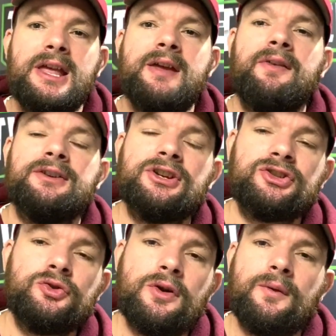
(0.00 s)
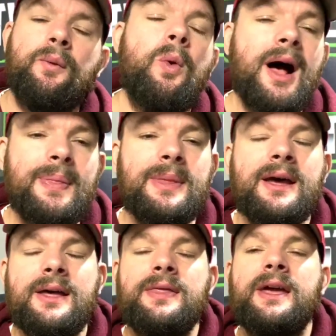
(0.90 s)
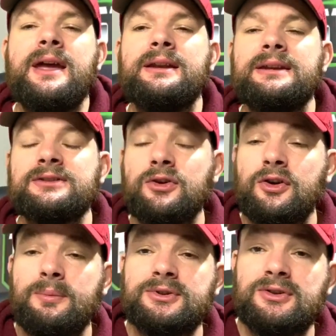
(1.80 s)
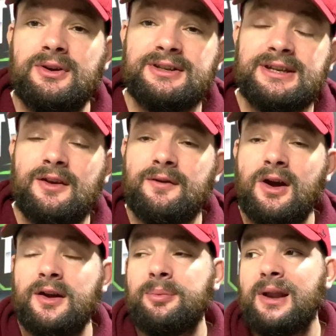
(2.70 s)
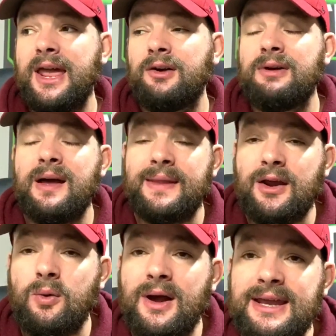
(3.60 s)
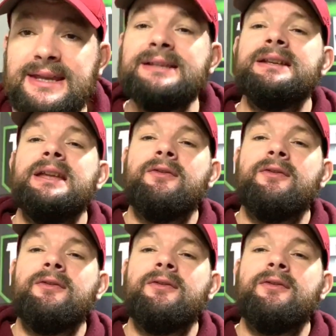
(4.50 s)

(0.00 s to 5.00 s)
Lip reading: If I just do it with 1, then he's got an opportunity of kind of playing around that quite easily.